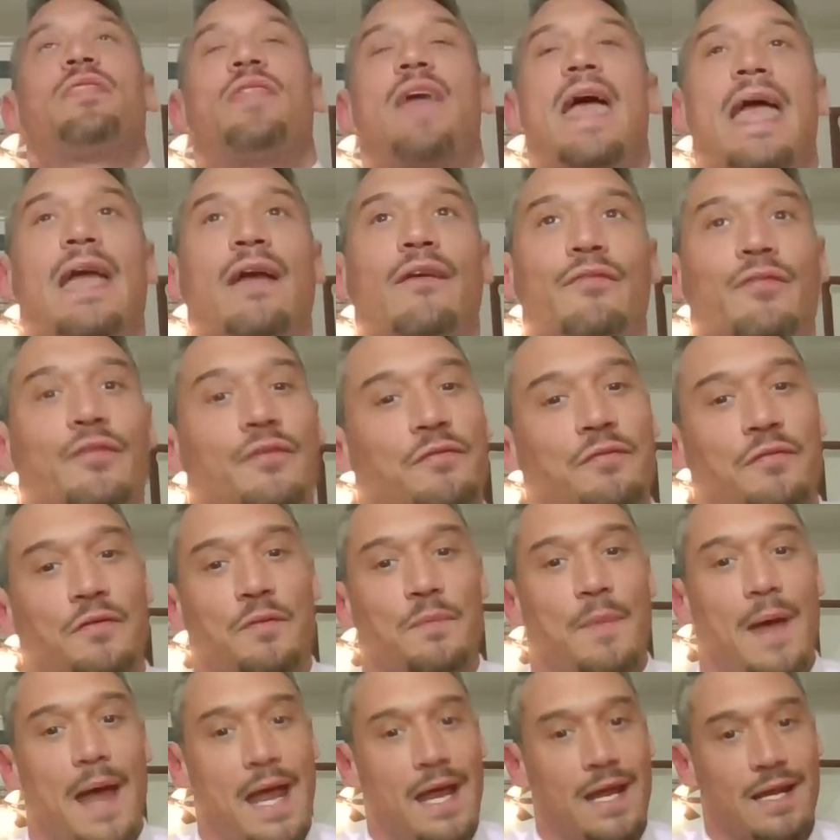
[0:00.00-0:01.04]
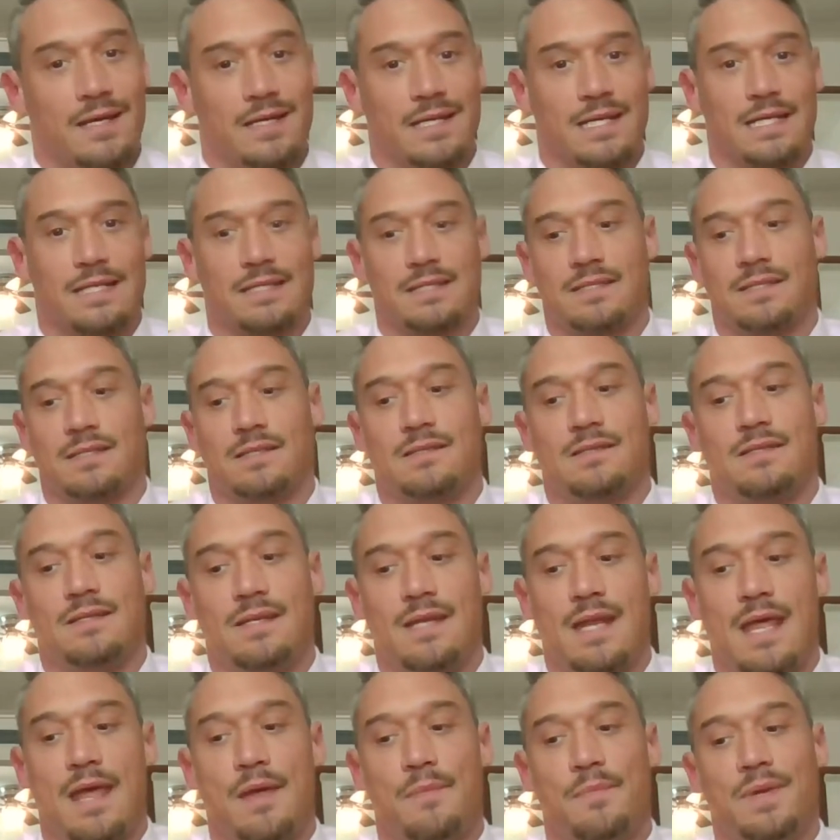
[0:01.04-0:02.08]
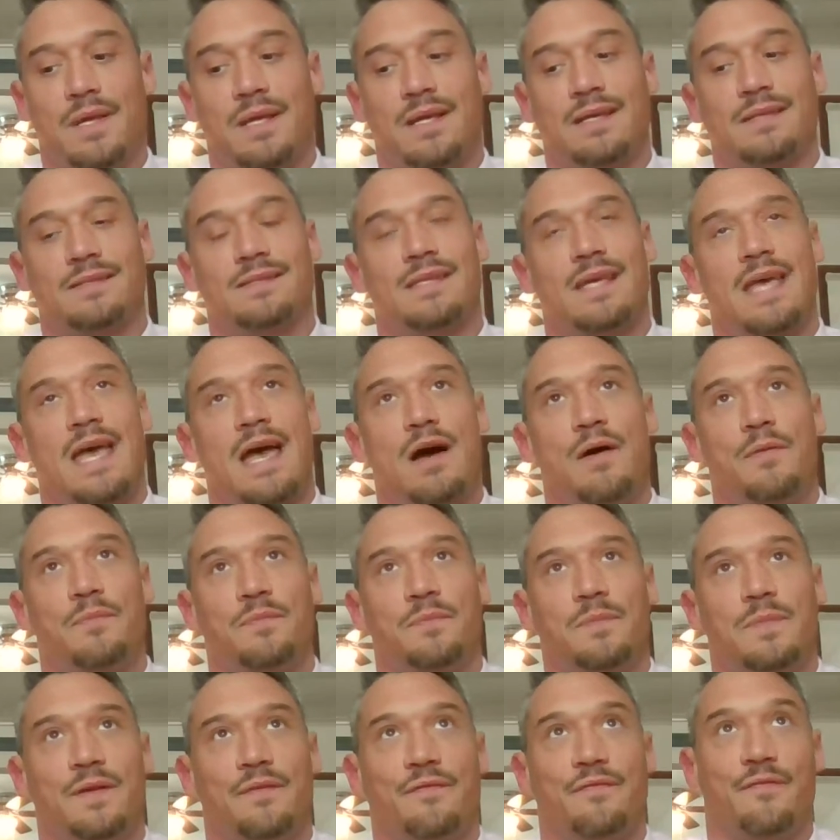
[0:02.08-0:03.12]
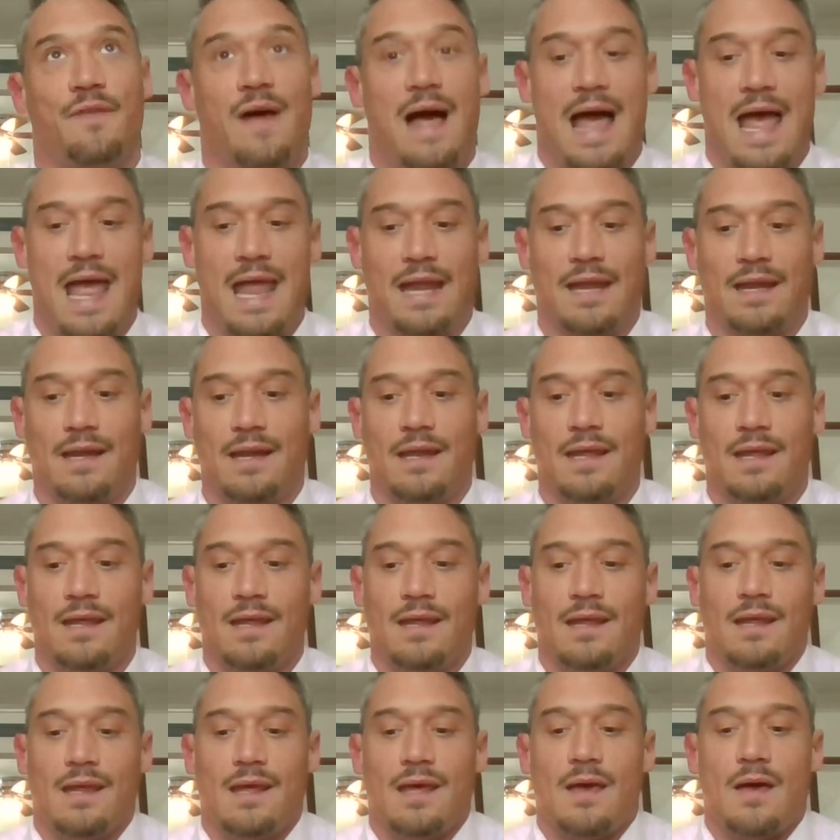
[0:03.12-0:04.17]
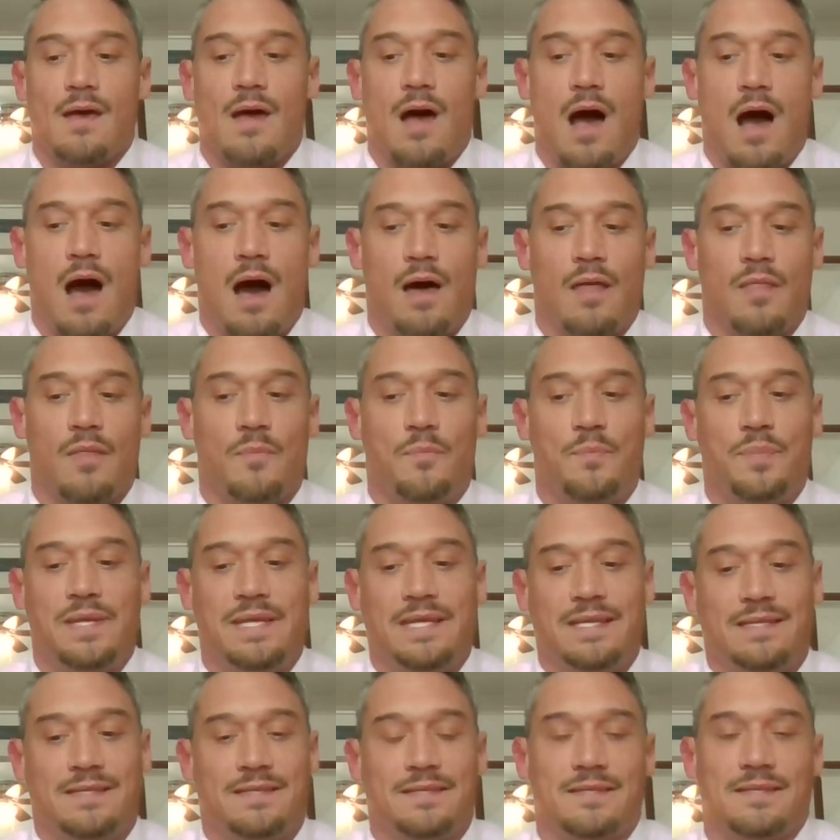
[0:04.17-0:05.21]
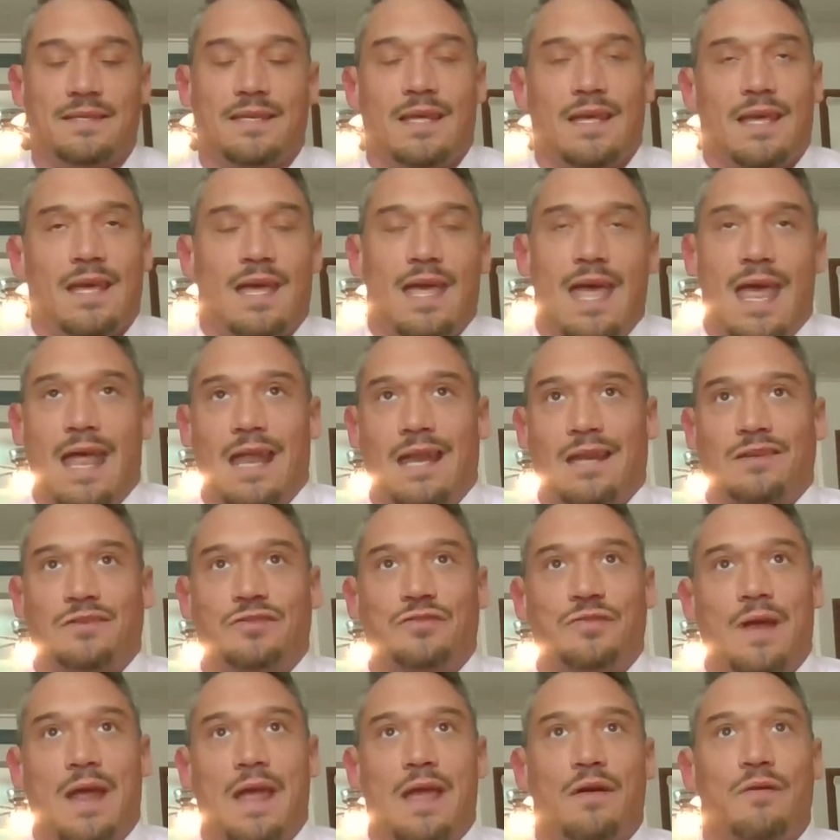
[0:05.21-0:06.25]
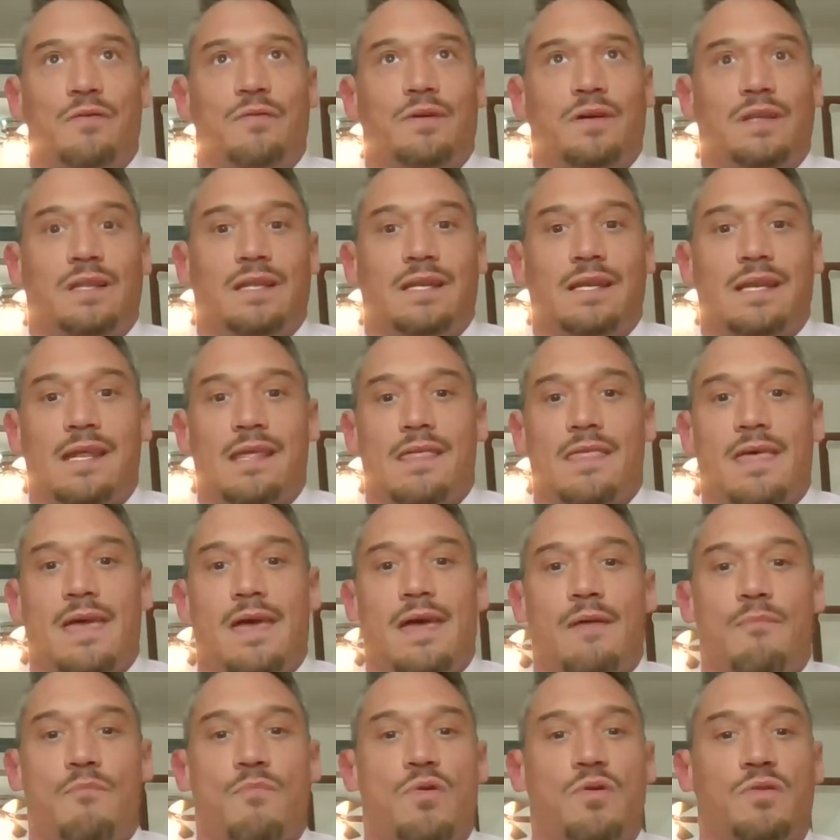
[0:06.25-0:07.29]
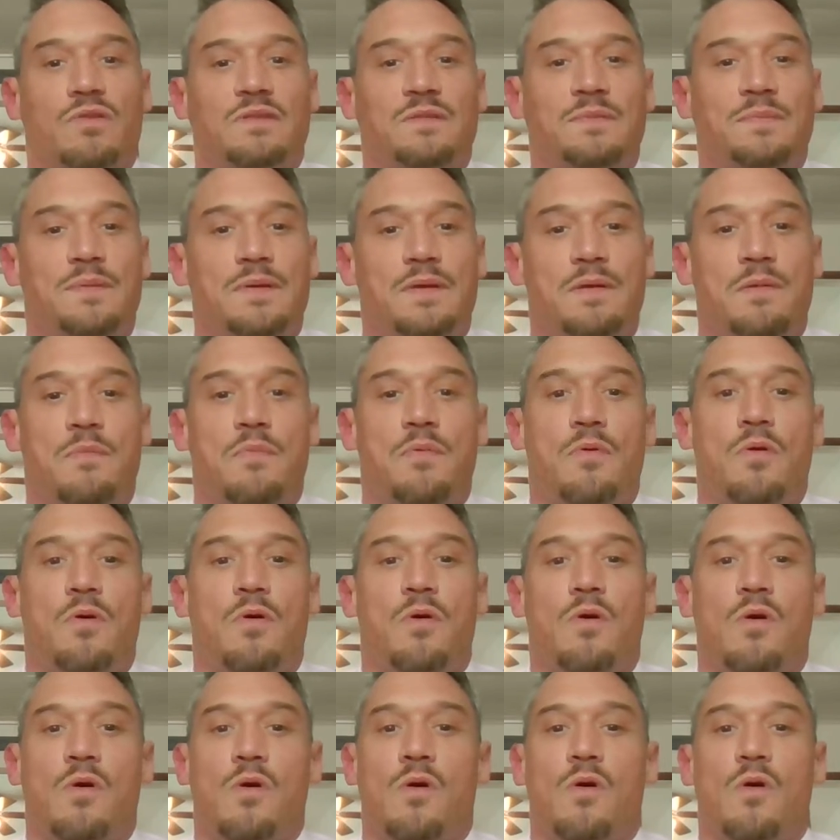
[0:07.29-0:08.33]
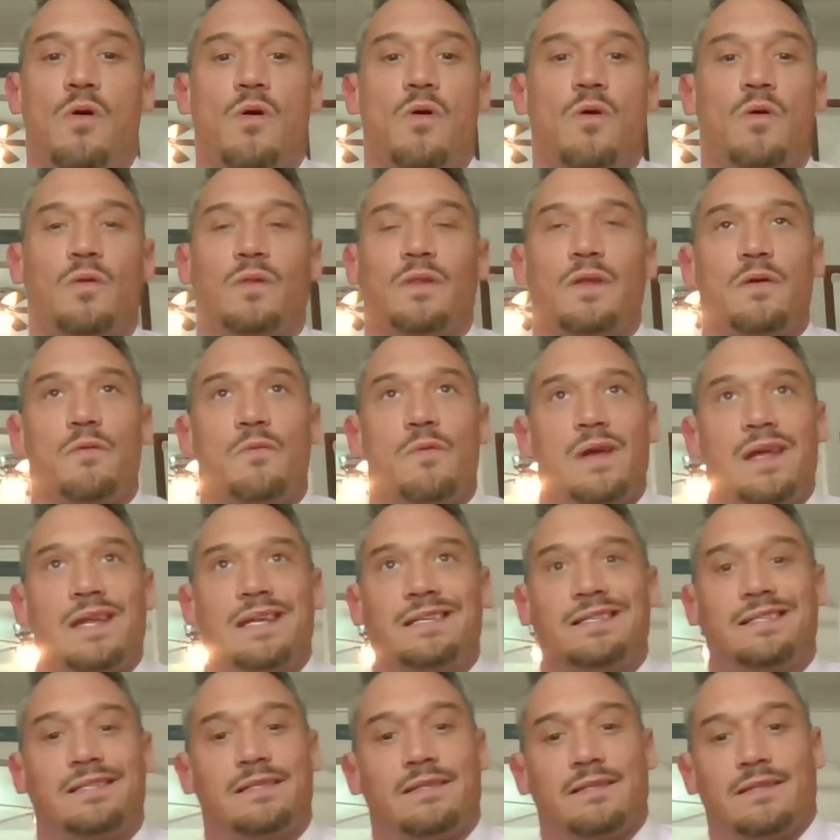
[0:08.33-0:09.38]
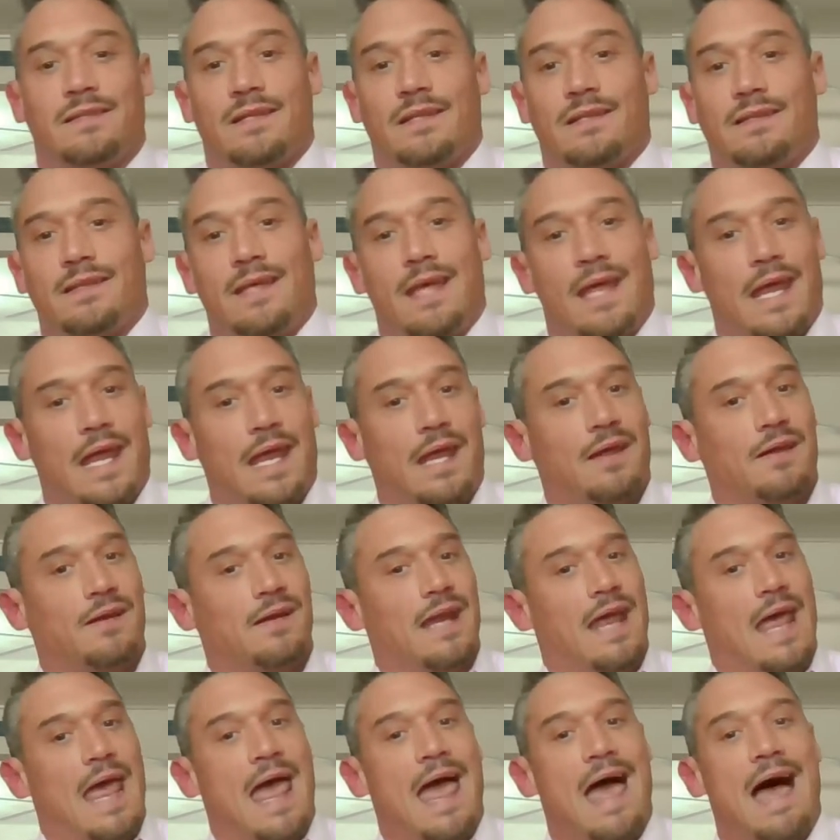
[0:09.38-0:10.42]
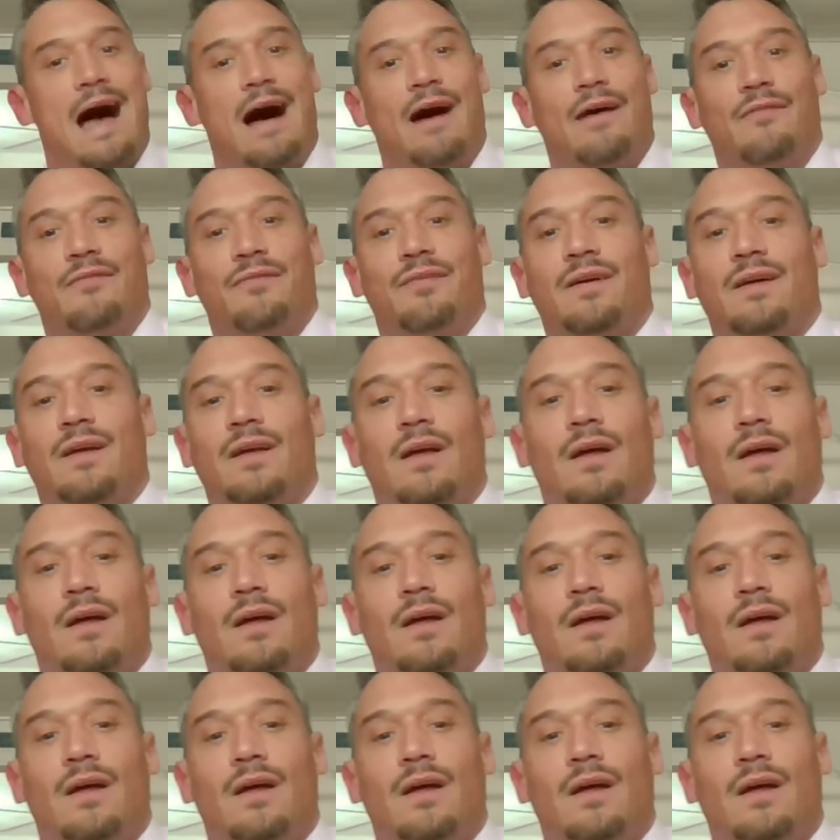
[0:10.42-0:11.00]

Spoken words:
thankful for my addiction today, because it helped me find the peace and tranquility that most people only wish that they could have.